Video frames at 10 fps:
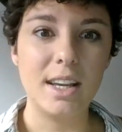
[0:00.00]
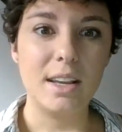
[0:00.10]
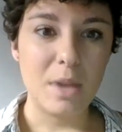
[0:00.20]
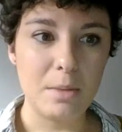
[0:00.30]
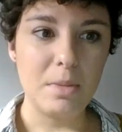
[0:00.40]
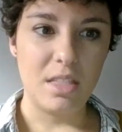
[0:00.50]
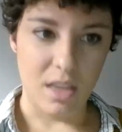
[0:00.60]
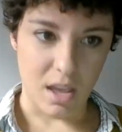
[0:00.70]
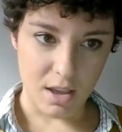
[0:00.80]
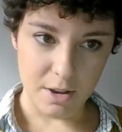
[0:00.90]
It me
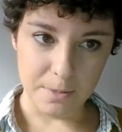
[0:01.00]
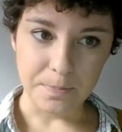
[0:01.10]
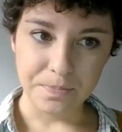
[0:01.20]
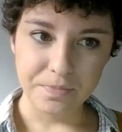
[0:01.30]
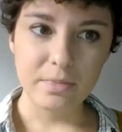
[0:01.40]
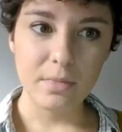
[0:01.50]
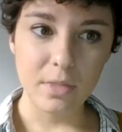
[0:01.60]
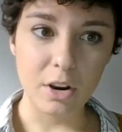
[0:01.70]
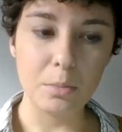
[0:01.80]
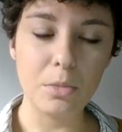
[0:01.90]
think.
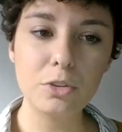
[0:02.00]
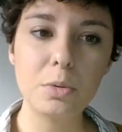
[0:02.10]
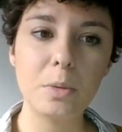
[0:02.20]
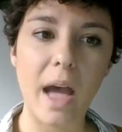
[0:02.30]
There are multiple